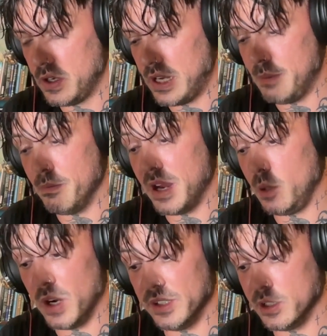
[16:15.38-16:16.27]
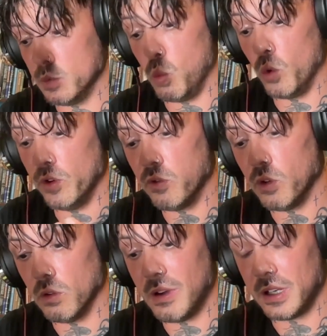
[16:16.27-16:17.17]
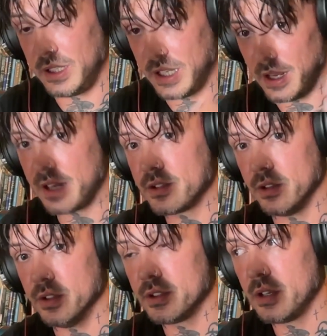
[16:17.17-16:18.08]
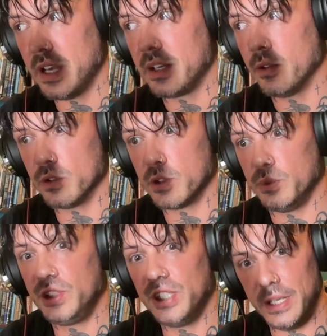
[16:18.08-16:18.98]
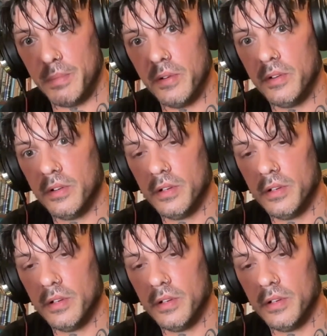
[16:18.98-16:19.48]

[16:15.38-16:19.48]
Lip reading: in many ways, is wonderful and connects us, it can also cheapen